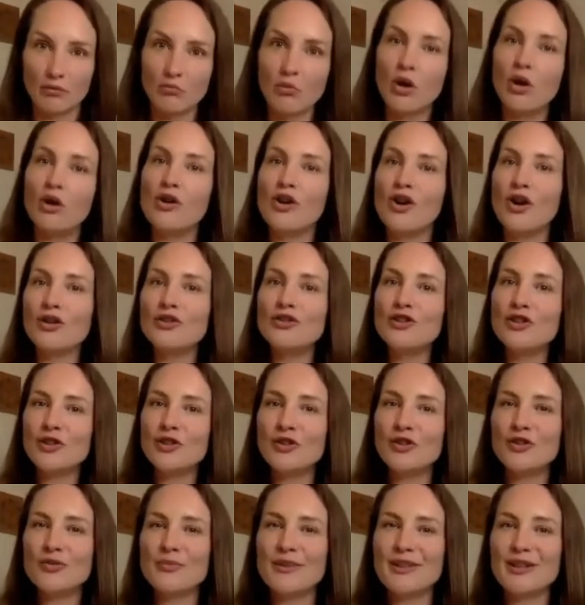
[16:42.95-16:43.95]
Allow the
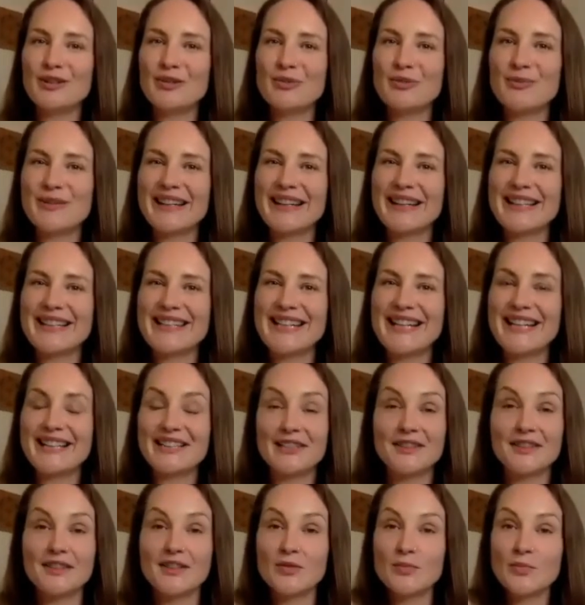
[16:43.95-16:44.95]
human to be
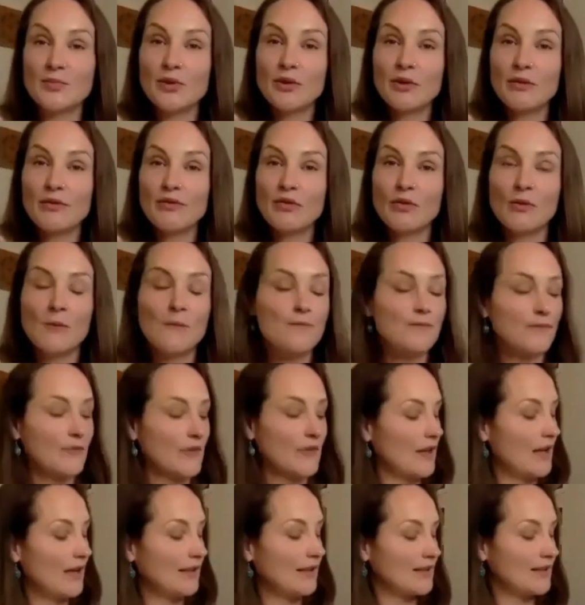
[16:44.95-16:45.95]
excited. It's beautiful.
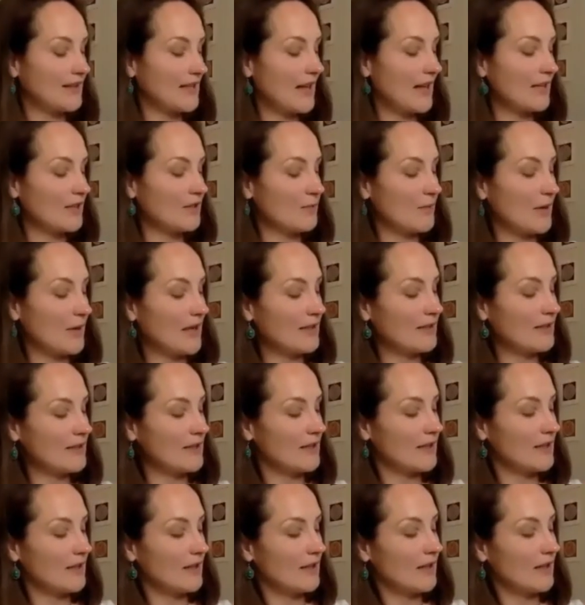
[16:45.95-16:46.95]
Excitement
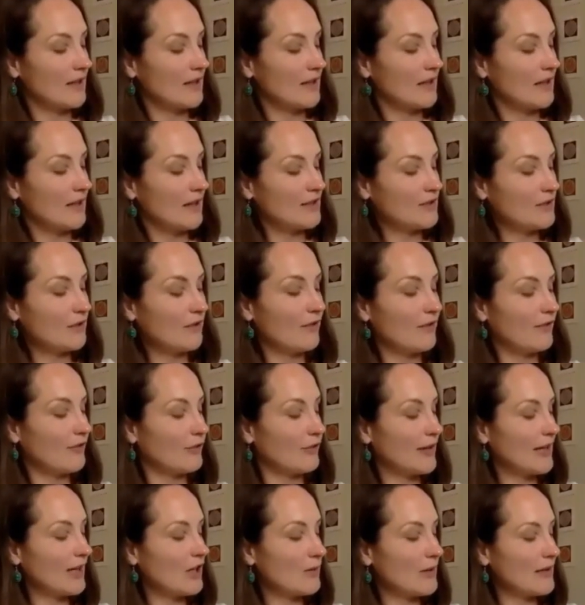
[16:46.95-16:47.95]
is a
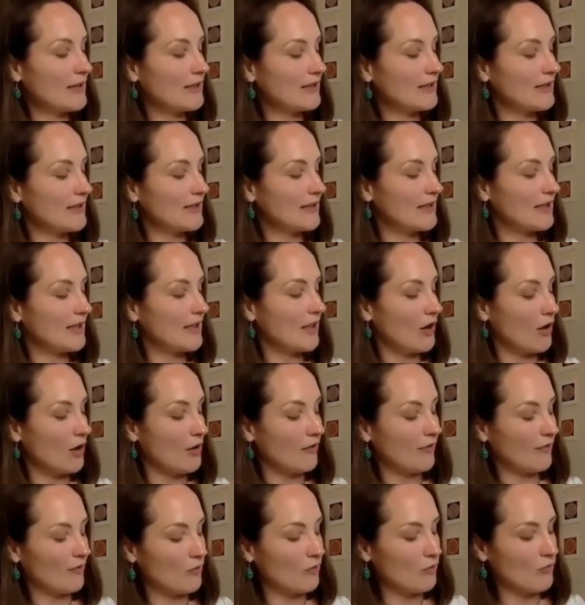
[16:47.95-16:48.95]
frequency
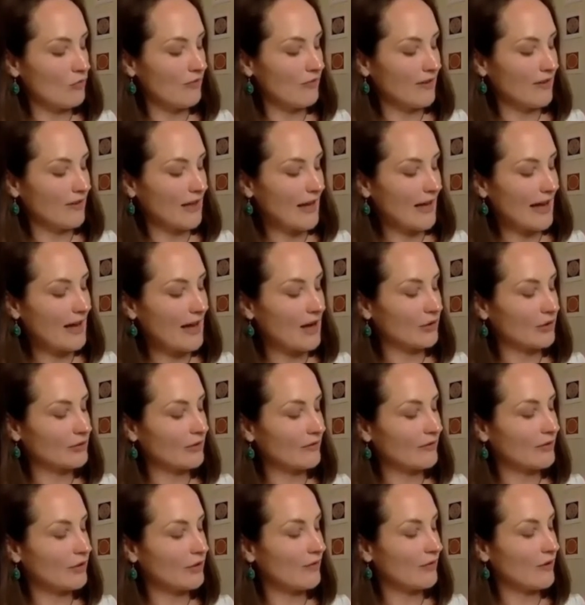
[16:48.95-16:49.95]
of moving out
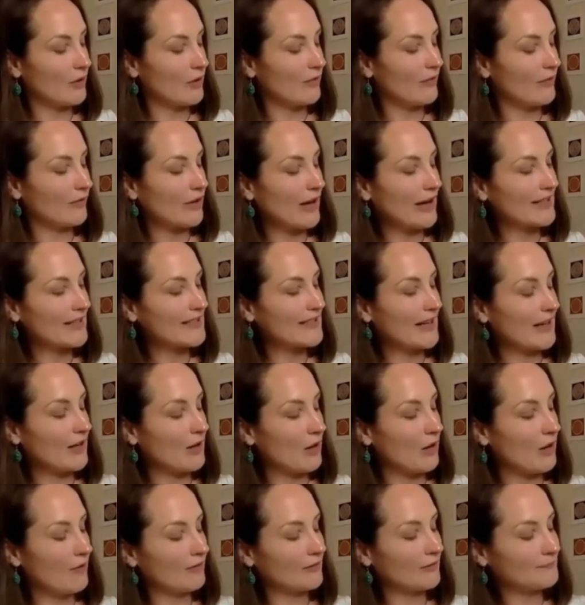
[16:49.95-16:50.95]
of lower fractal,
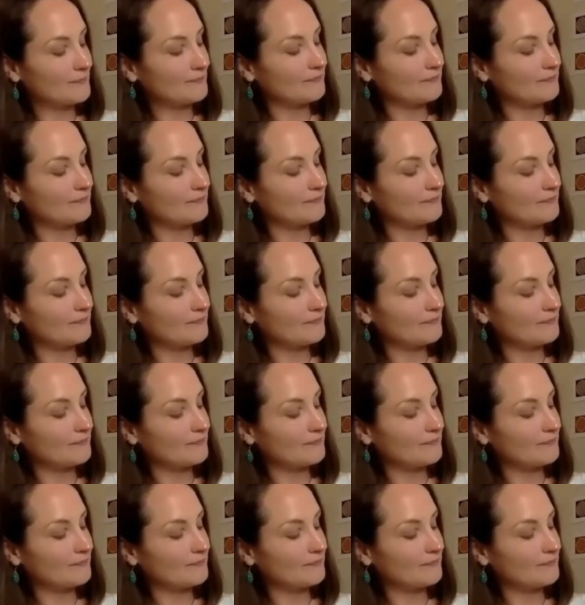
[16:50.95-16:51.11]
of